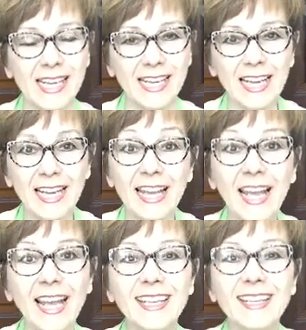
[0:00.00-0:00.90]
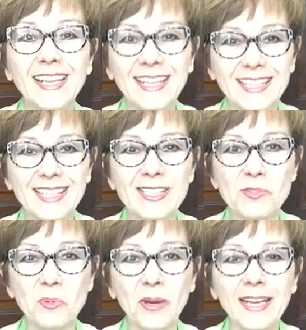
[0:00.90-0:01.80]
And it is
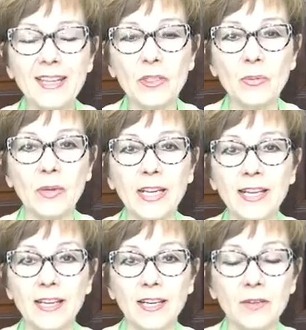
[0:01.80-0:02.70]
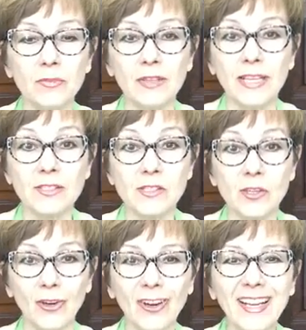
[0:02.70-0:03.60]
week 3 of Let's Cook,
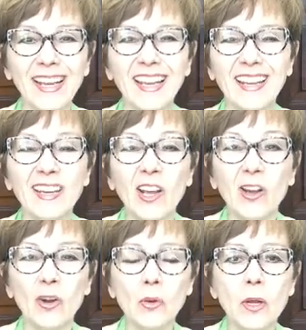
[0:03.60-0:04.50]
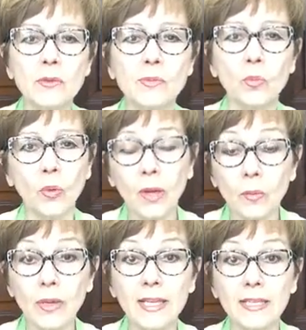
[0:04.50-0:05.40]
and who knows what week it
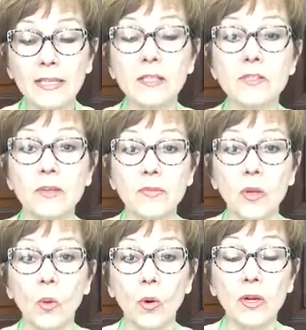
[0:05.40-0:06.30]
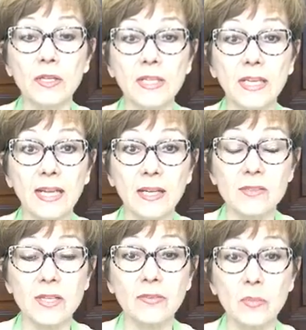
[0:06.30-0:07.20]
is of the quarantine. How's
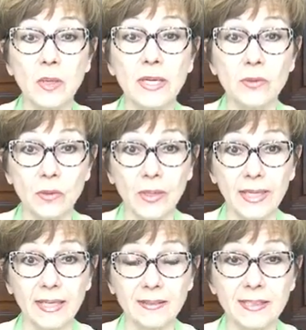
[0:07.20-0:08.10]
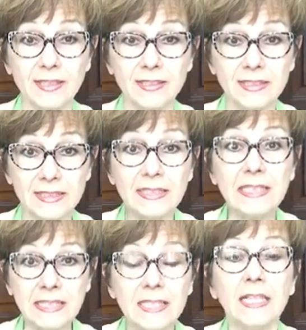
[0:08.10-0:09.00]
everybody doing out there?
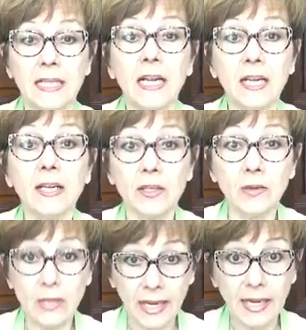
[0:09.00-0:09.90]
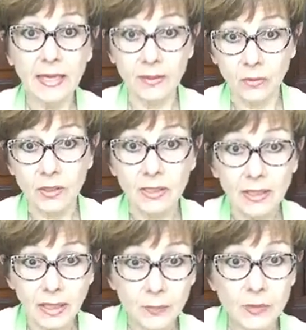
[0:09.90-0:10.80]
You okay? Well, I'm
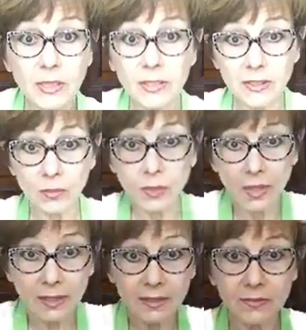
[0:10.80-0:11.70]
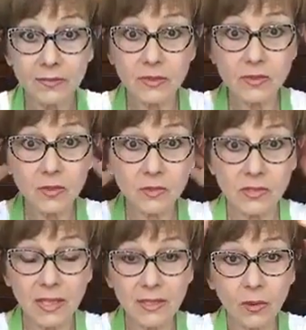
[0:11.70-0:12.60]
telling you what, if this goes on a whole
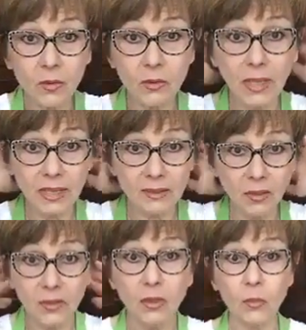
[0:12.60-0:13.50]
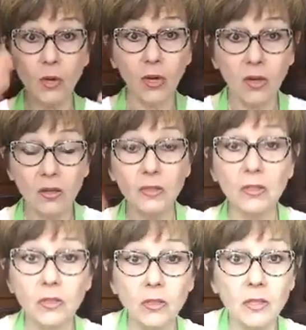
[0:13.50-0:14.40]
lot longer, we're all going to look
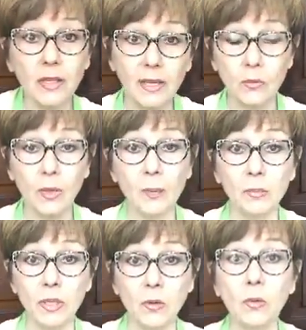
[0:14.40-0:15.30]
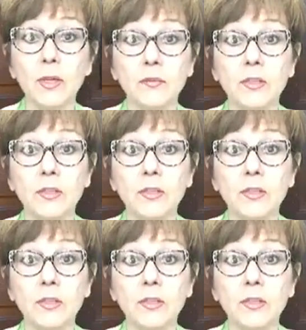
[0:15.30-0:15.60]
like Rob Blagojevich.